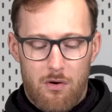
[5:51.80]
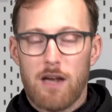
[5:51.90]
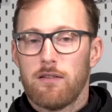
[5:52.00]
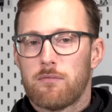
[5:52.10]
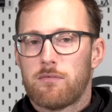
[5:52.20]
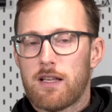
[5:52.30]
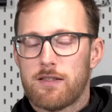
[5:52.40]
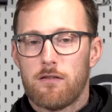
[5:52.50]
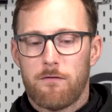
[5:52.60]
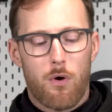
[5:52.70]
All right,
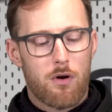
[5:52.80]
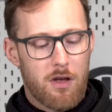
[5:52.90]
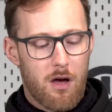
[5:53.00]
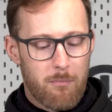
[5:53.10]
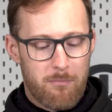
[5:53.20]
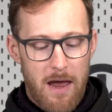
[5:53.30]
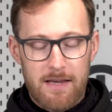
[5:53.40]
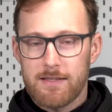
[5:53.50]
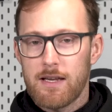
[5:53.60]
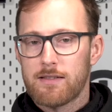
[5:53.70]
that's it for the
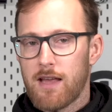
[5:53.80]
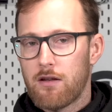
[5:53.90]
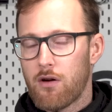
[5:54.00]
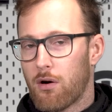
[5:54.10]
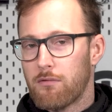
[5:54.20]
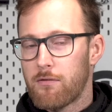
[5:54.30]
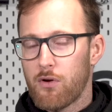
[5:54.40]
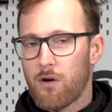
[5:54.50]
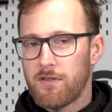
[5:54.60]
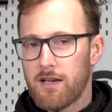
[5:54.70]
basics and the
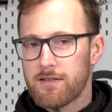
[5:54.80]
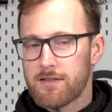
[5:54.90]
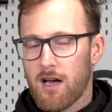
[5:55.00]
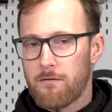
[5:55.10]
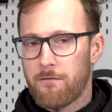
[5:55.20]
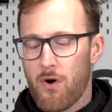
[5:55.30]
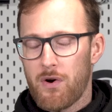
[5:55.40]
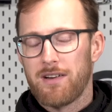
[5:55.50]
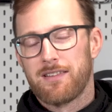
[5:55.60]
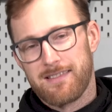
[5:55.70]
overview of the
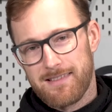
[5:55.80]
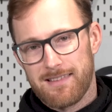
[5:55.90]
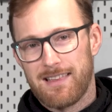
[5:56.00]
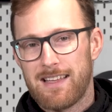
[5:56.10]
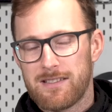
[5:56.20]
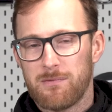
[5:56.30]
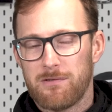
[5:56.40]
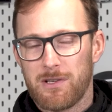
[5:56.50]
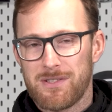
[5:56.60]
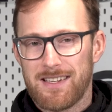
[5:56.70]
SSR4. Let's
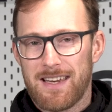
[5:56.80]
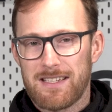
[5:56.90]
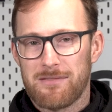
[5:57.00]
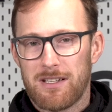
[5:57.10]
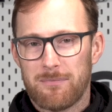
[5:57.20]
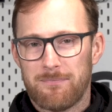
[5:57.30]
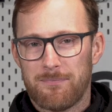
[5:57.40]
move on to the next one.